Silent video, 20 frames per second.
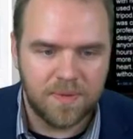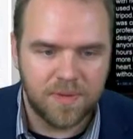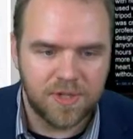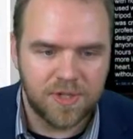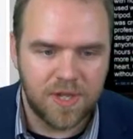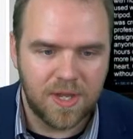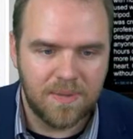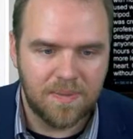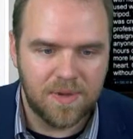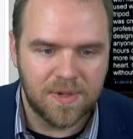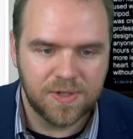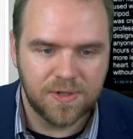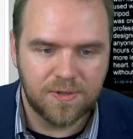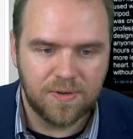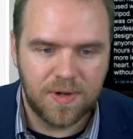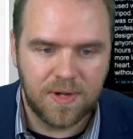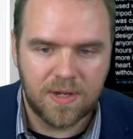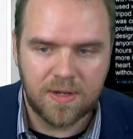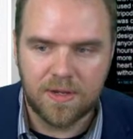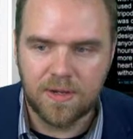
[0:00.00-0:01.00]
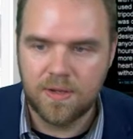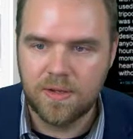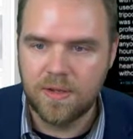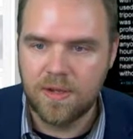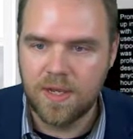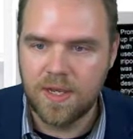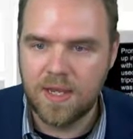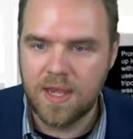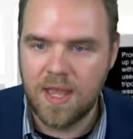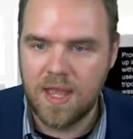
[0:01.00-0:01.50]
to share my screen,
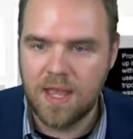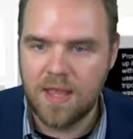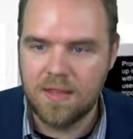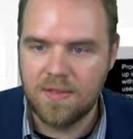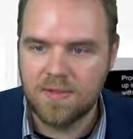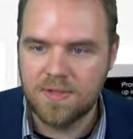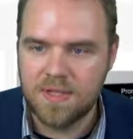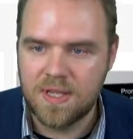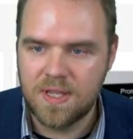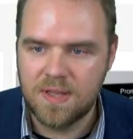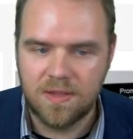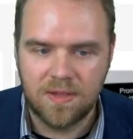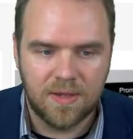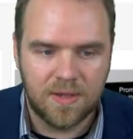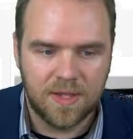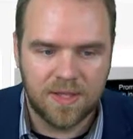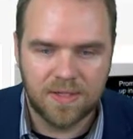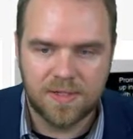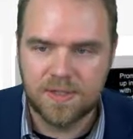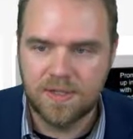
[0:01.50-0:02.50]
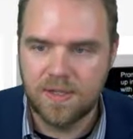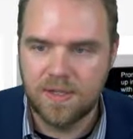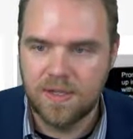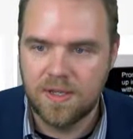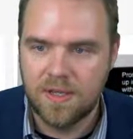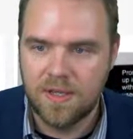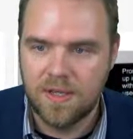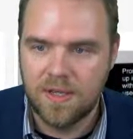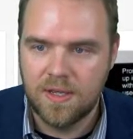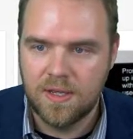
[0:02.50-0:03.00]
I can. Isn't that nice?
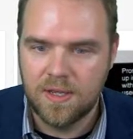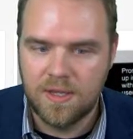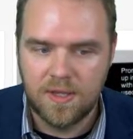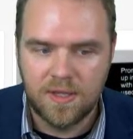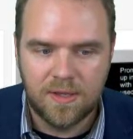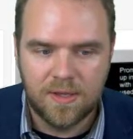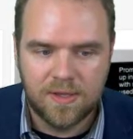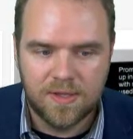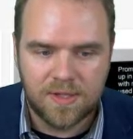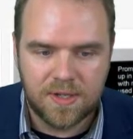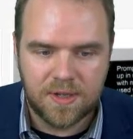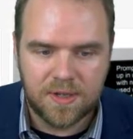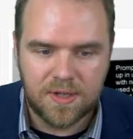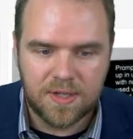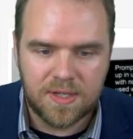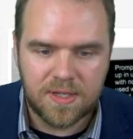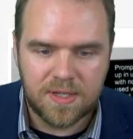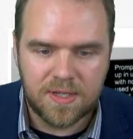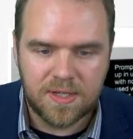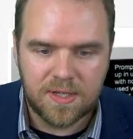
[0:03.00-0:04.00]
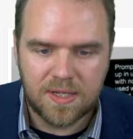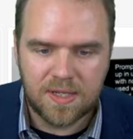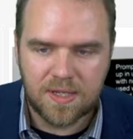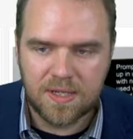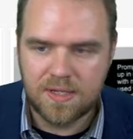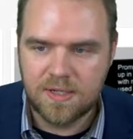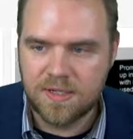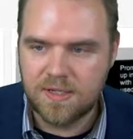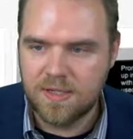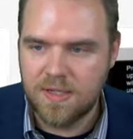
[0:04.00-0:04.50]
So this
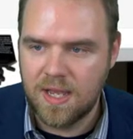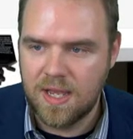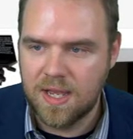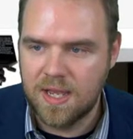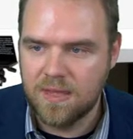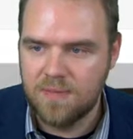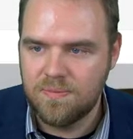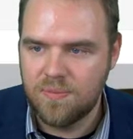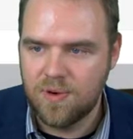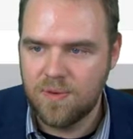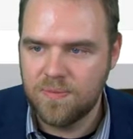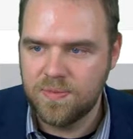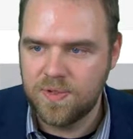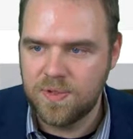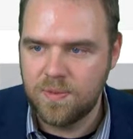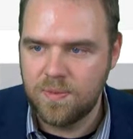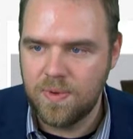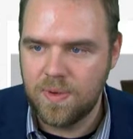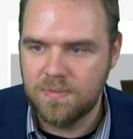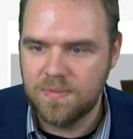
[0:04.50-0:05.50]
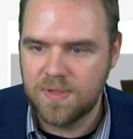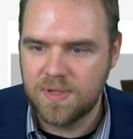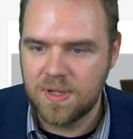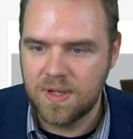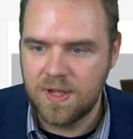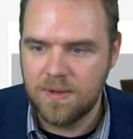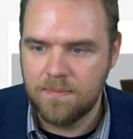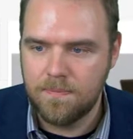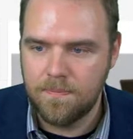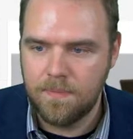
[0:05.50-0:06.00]
is the Promptit
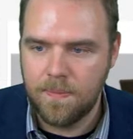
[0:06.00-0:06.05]
website.